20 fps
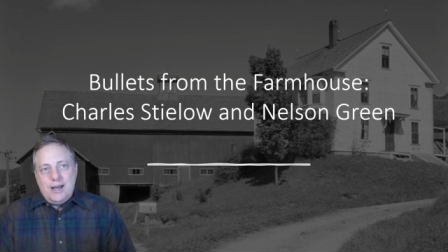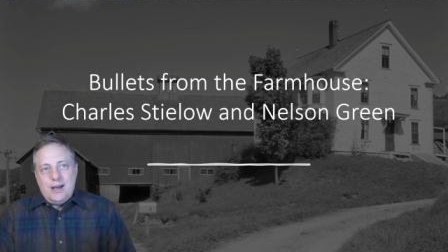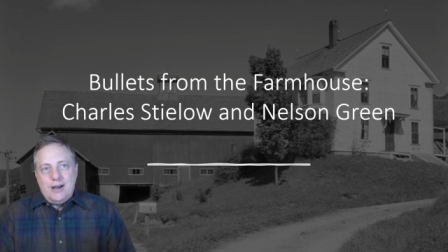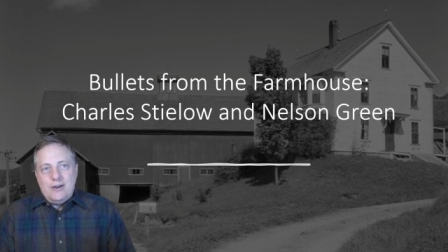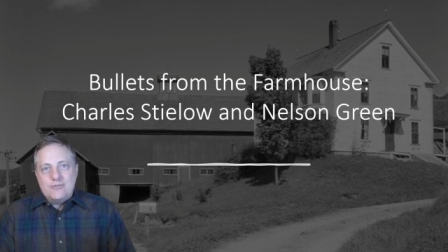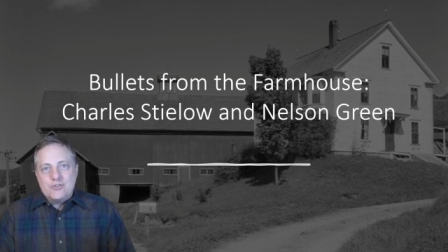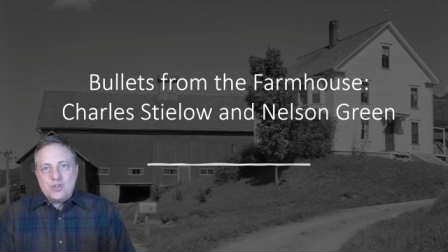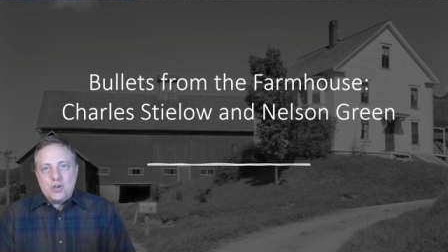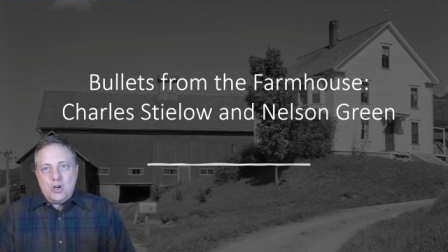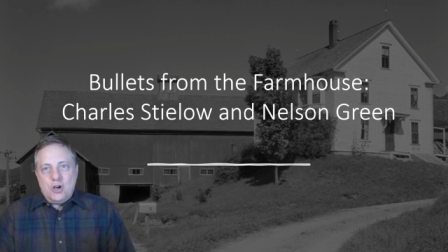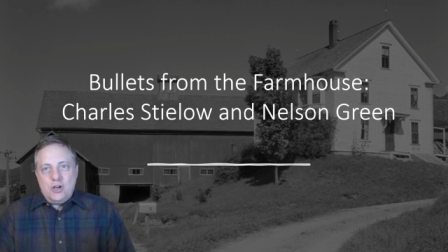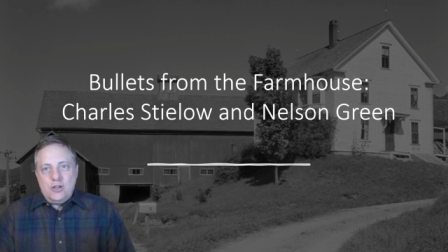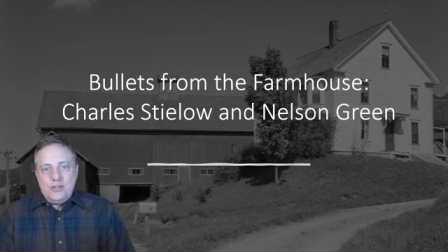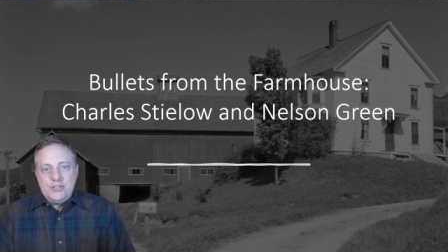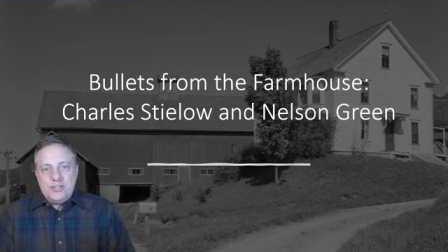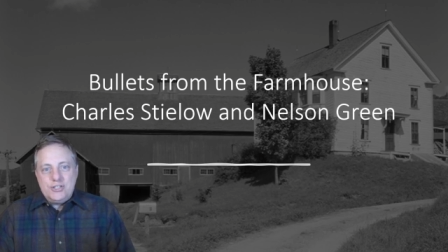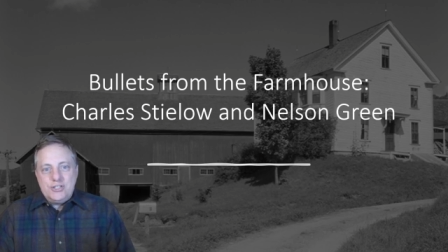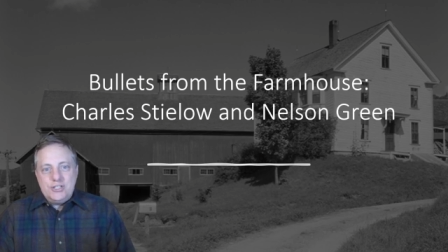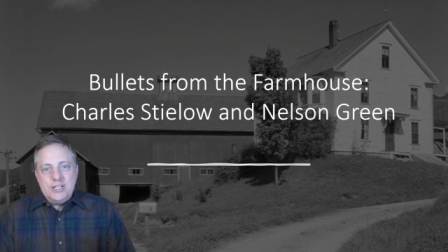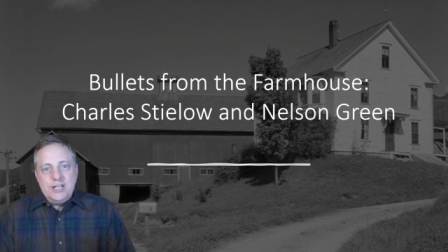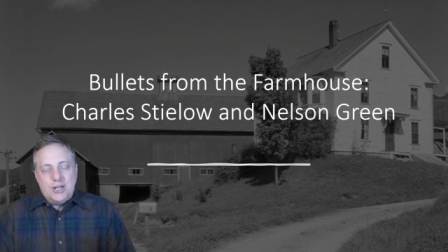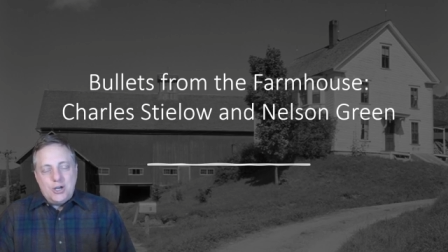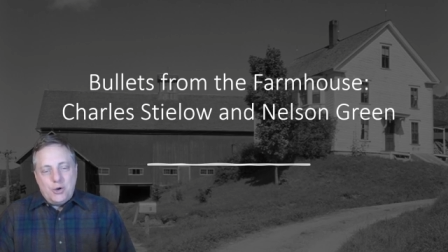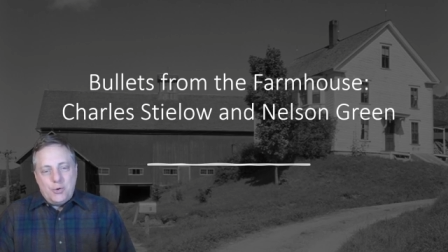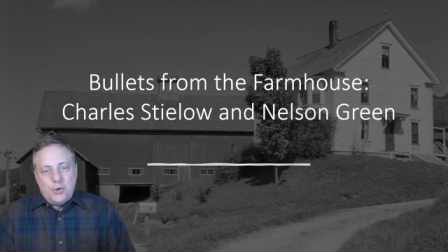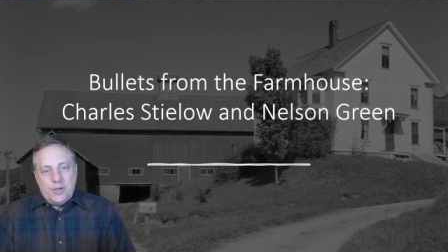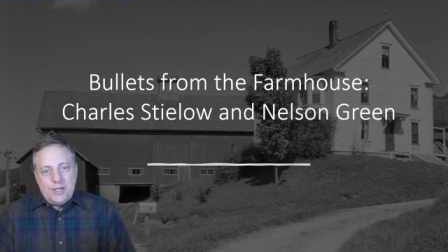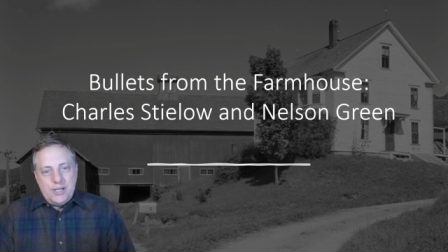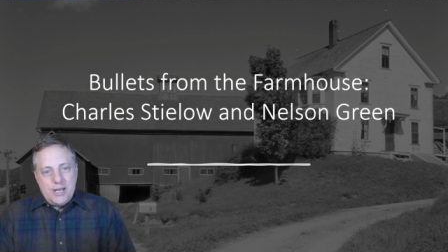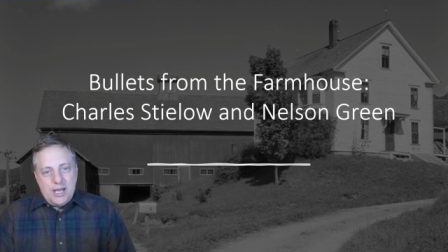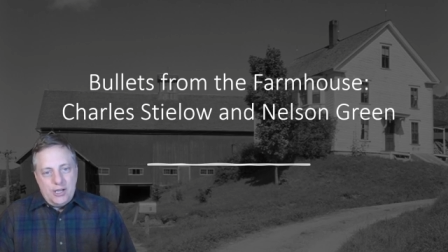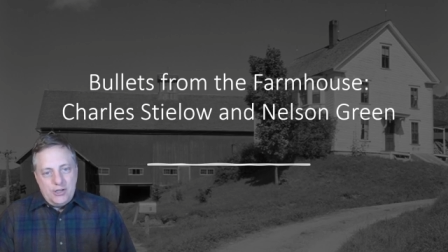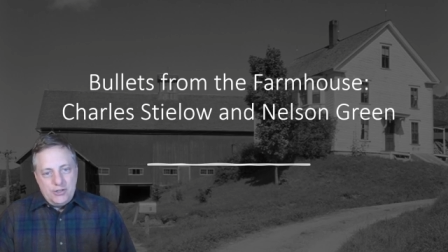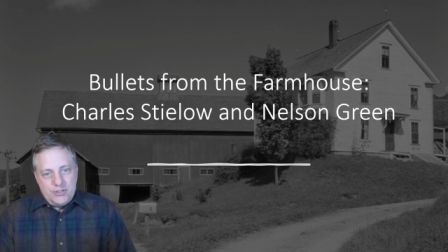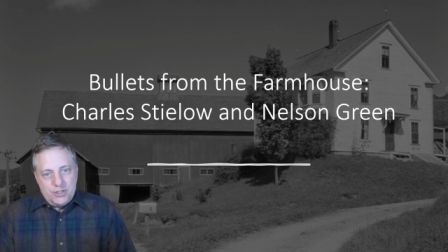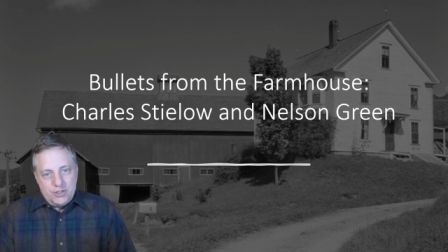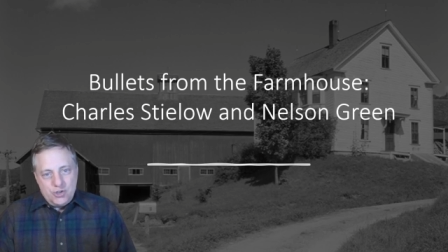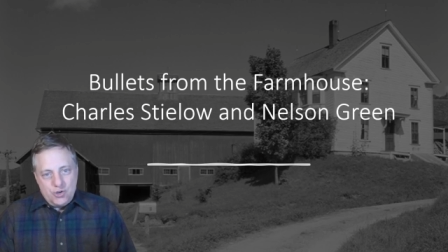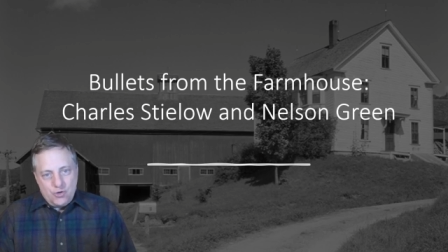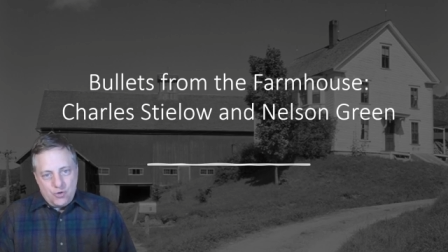of Charles Stielow and
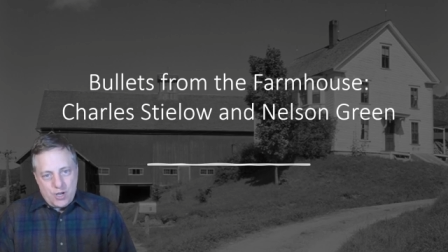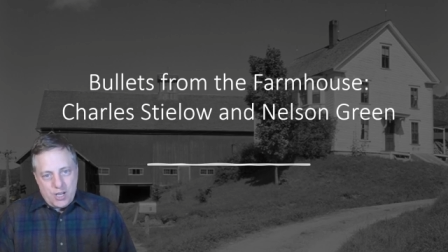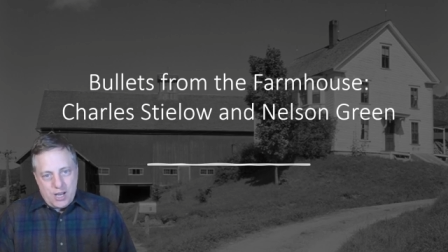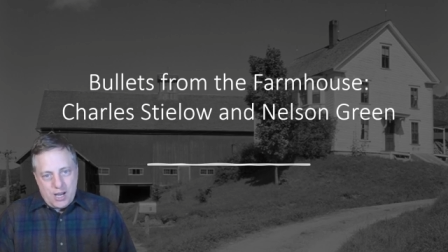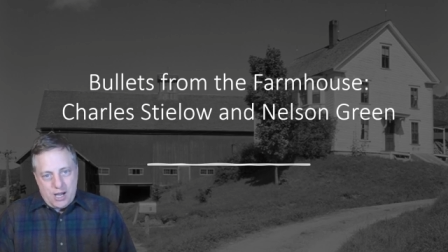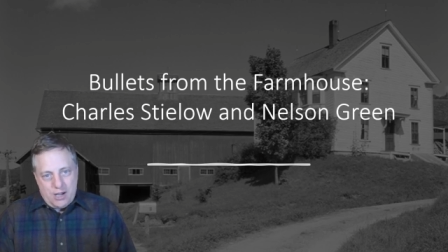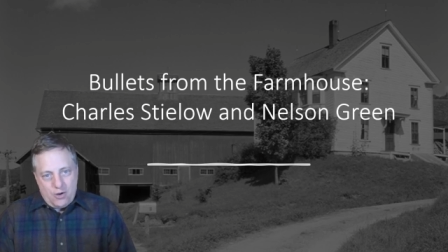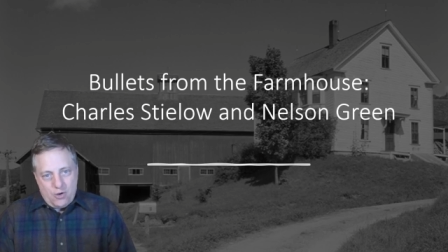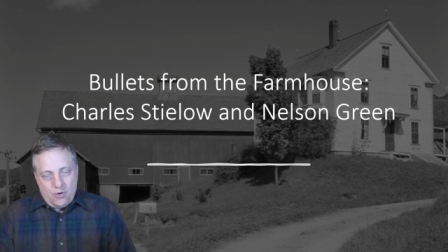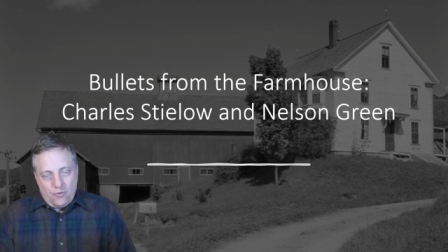Nelson Green